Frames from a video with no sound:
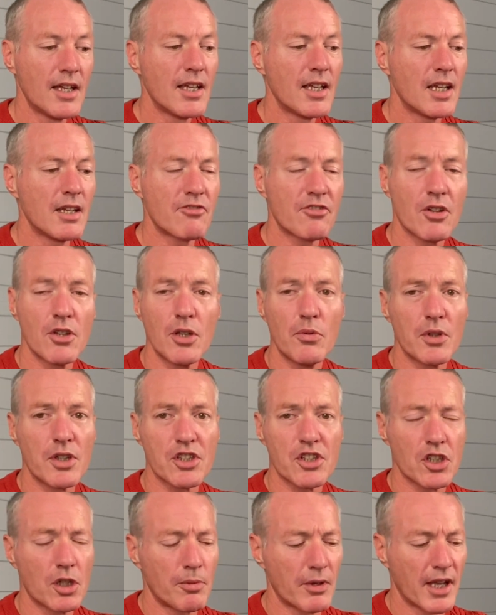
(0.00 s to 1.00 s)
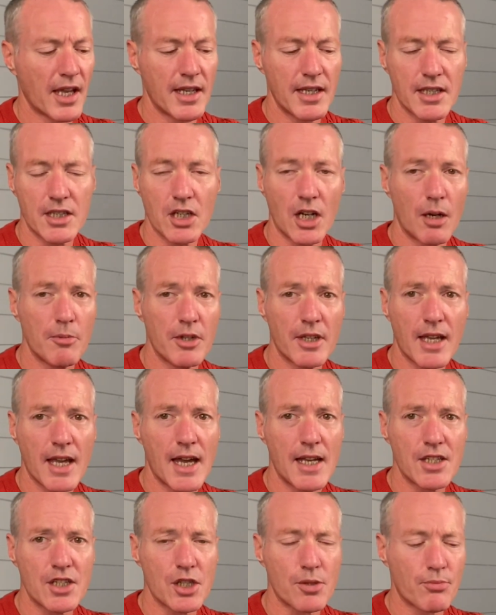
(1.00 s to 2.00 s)
If though you want to stop it at any time, you
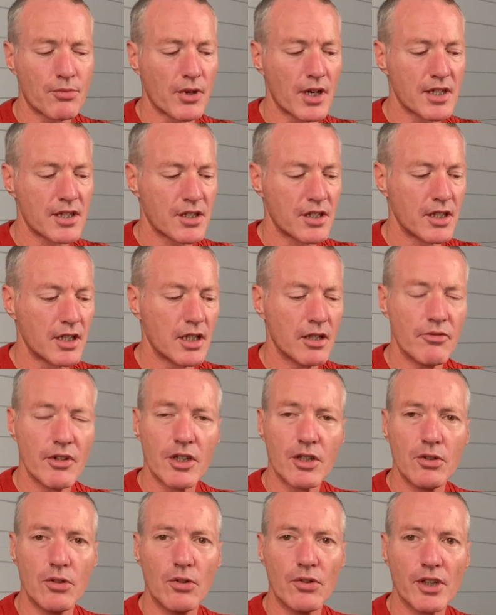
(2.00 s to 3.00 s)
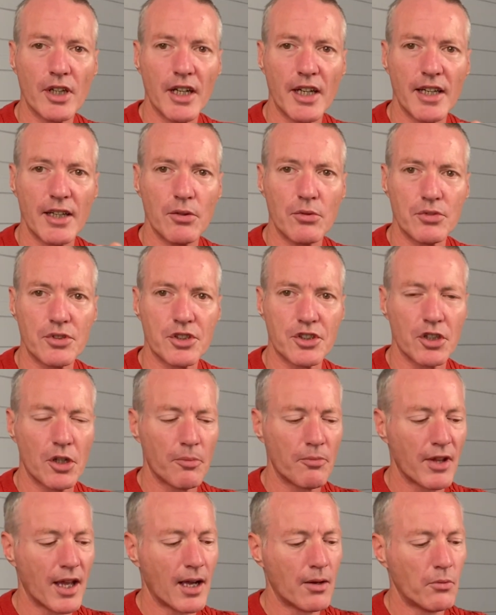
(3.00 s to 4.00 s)
can just press the record and it will
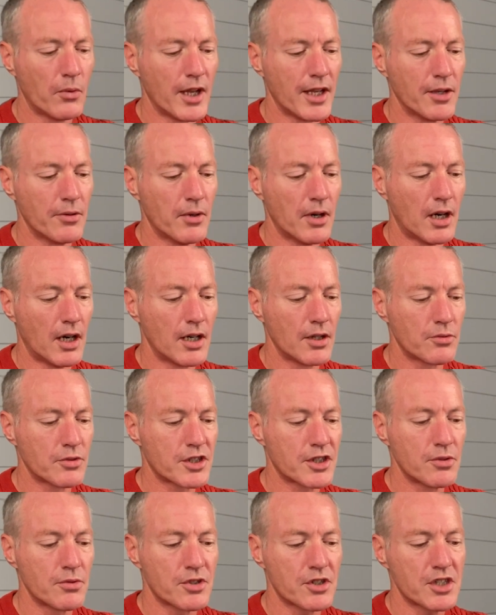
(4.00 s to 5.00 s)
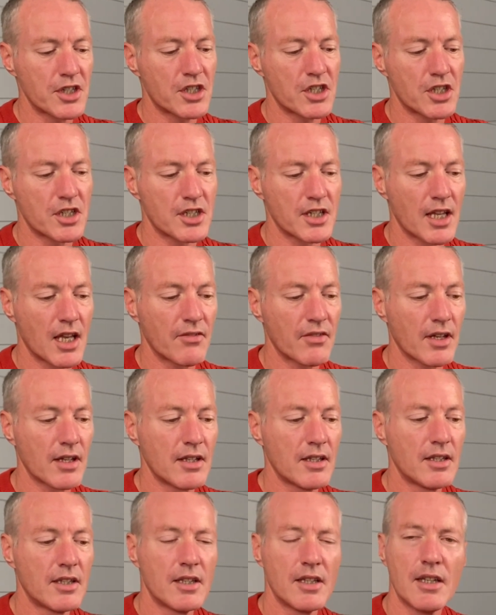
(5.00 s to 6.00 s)
stop that where you are. It will still stitch it together.
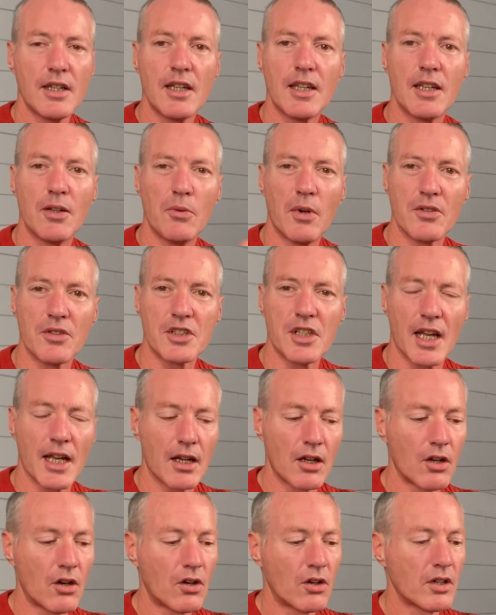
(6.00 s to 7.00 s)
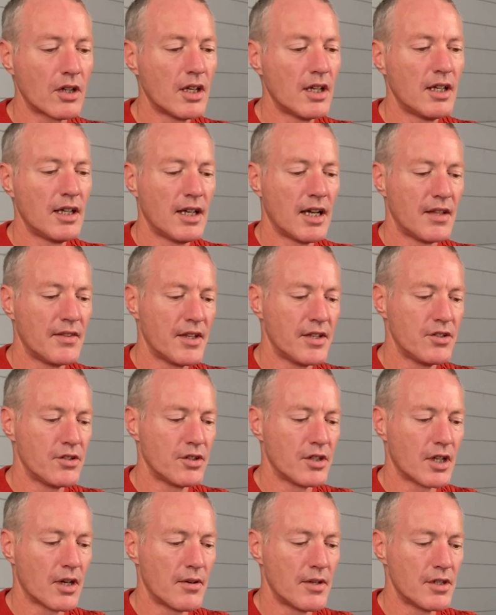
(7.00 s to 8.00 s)
It won't take long. And then you
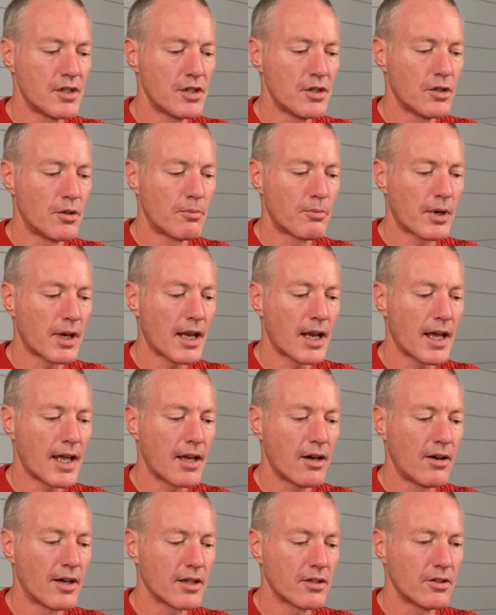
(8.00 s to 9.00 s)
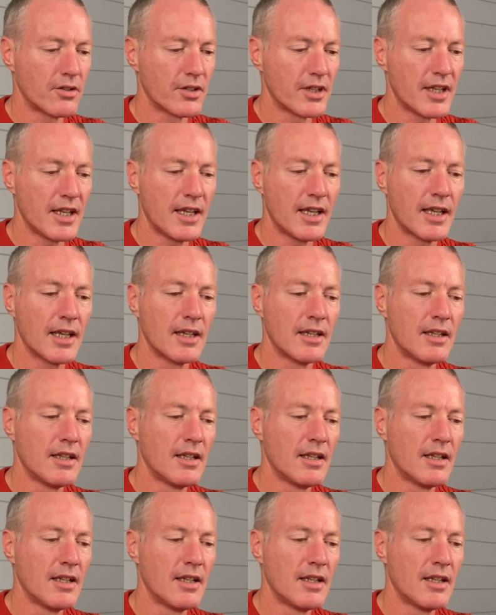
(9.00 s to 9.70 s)
can go into your play icon here